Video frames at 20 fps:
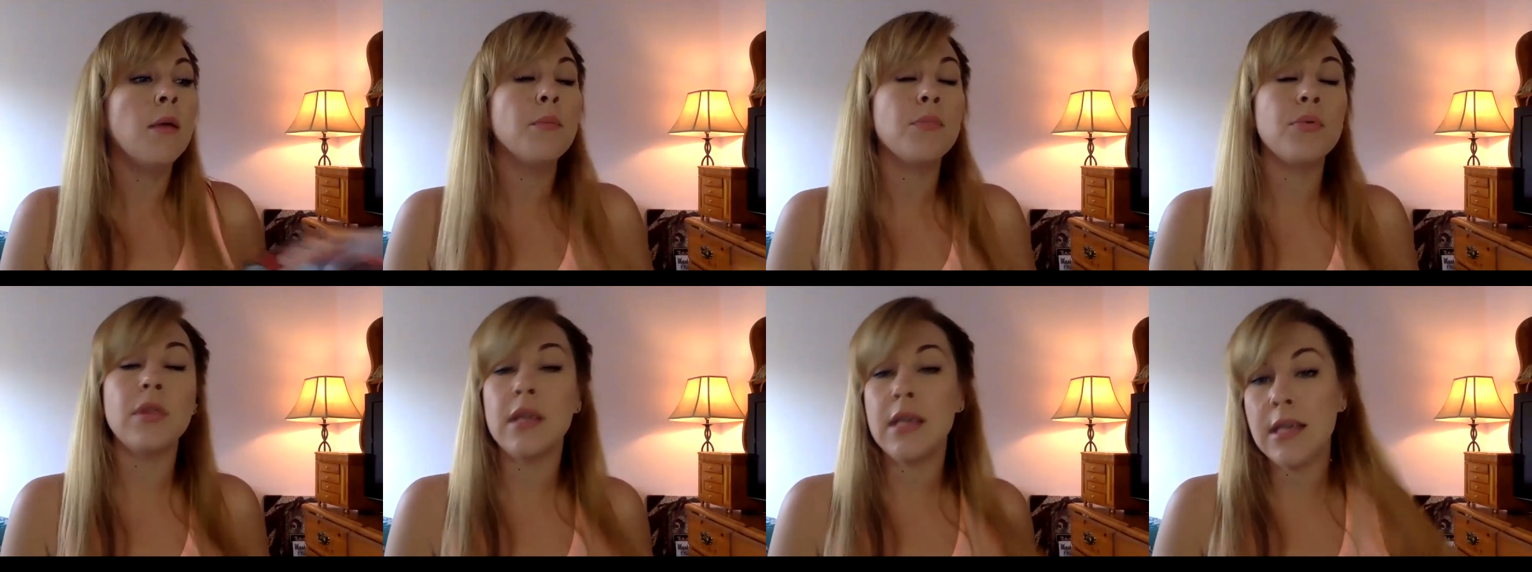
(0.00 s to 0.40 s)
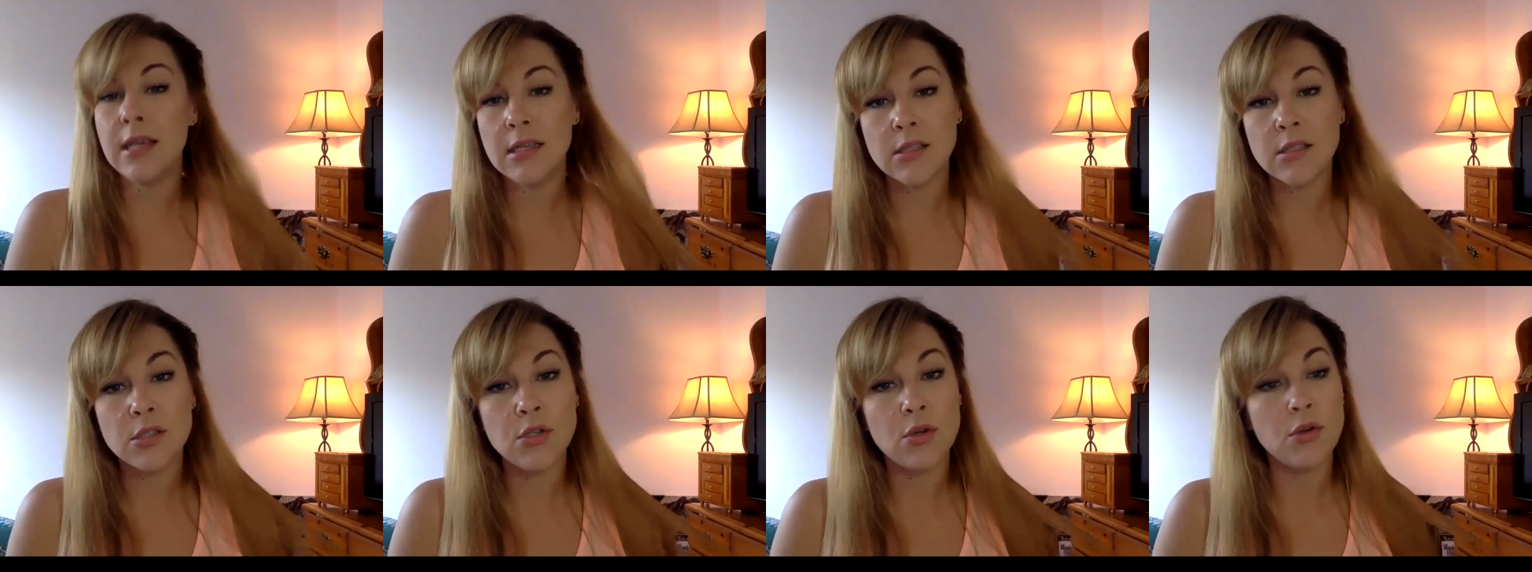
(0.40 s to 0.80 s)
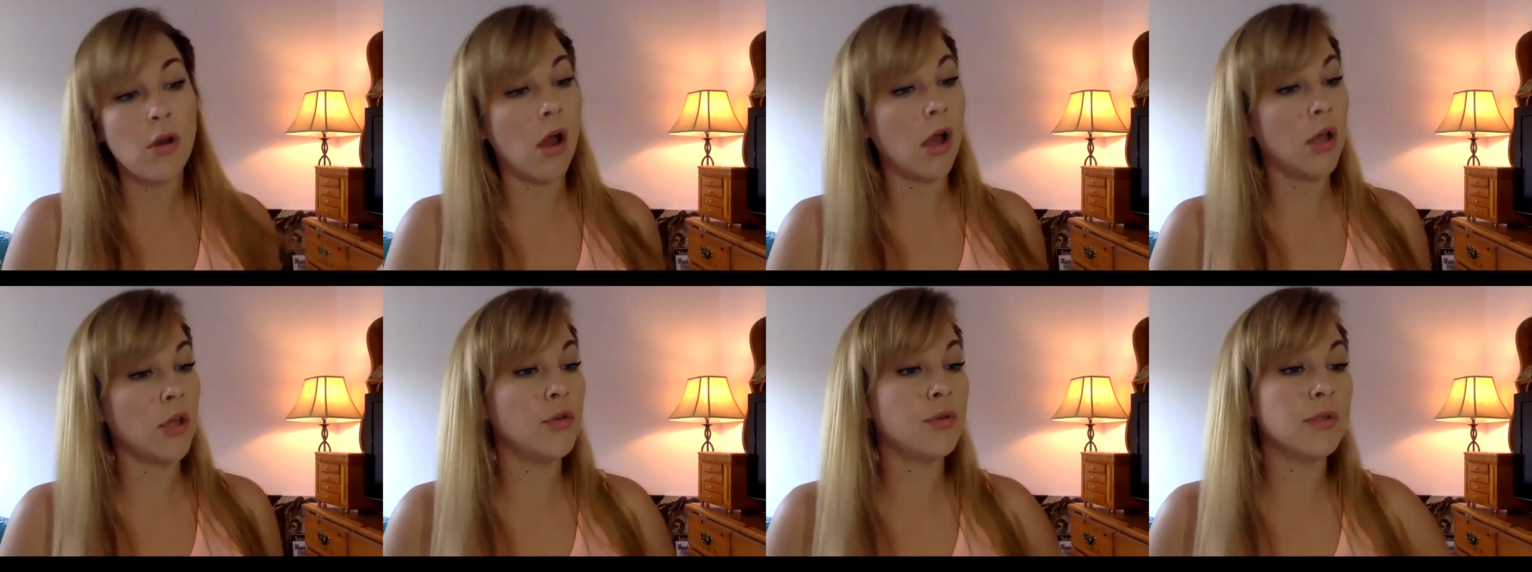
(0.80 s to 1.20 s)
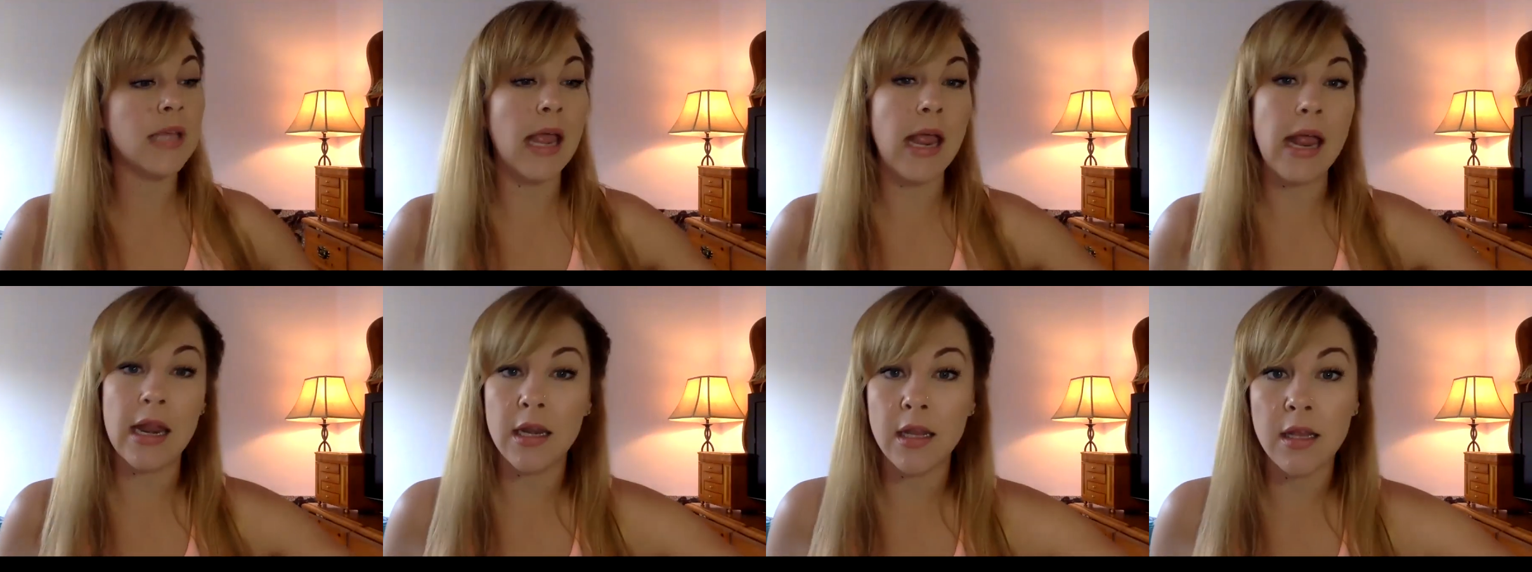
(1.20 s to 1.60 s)
Please do not use
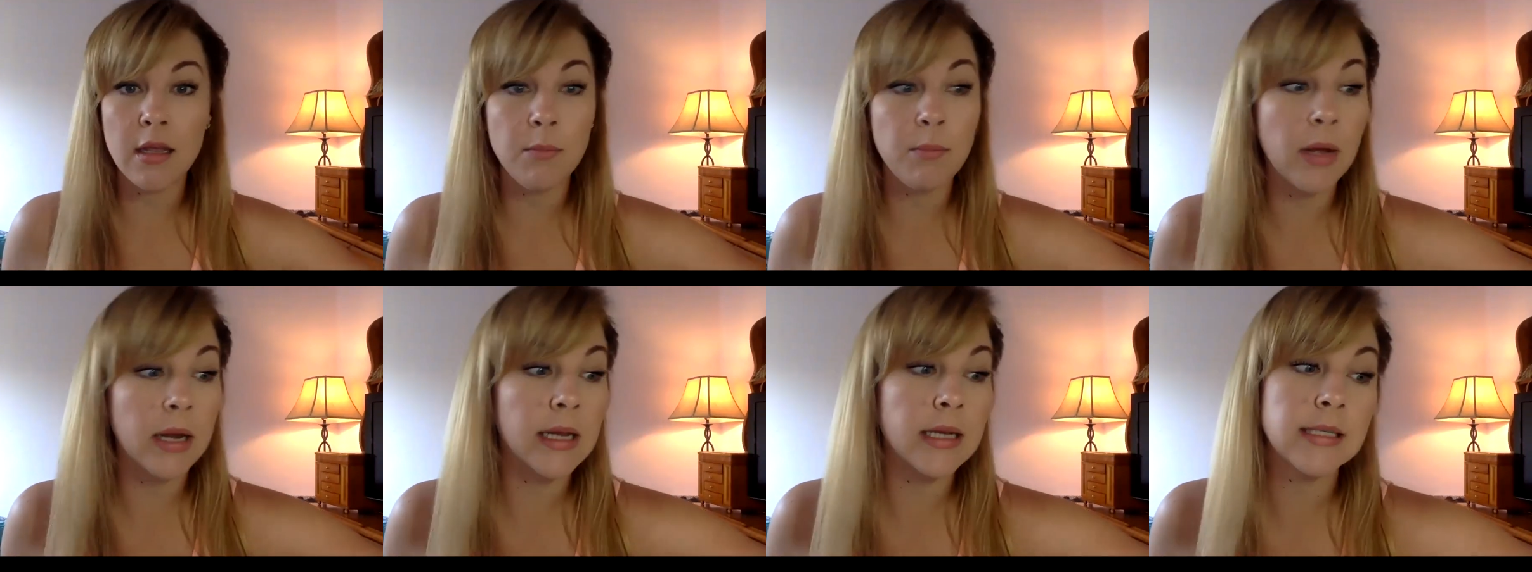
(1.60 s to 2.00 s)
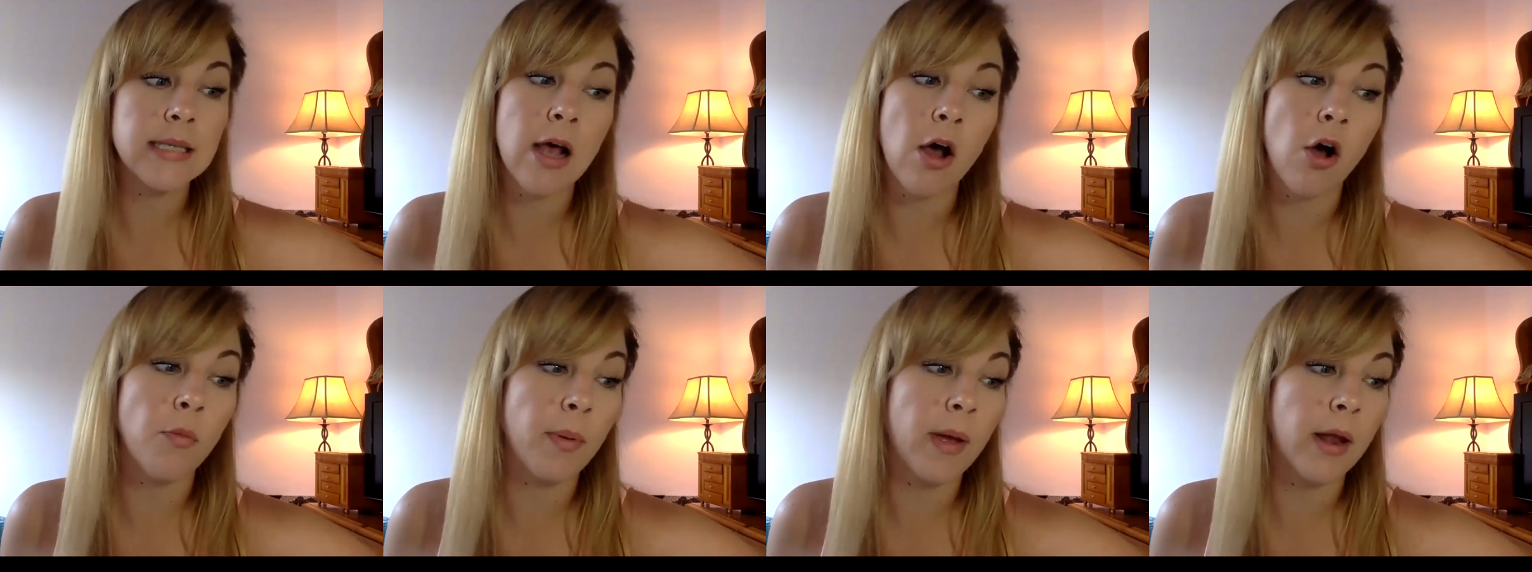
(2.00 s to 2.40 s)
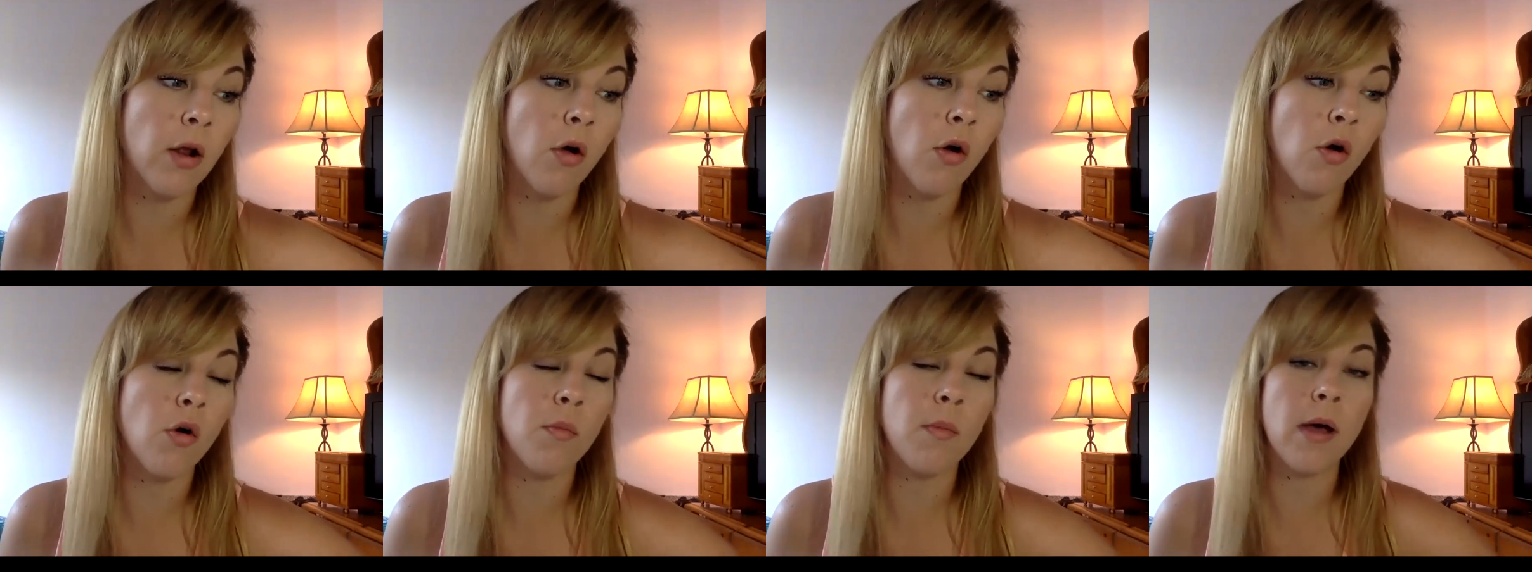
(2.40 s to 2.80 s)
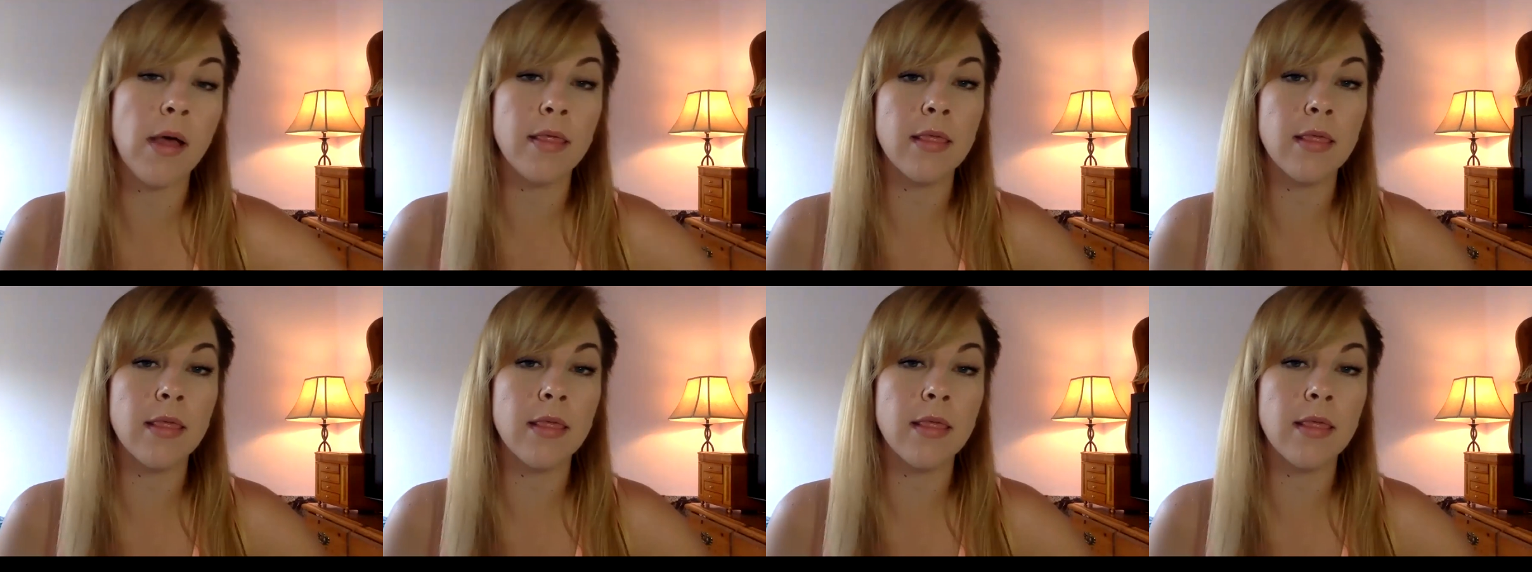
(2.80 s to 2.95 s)
anybody's help at home.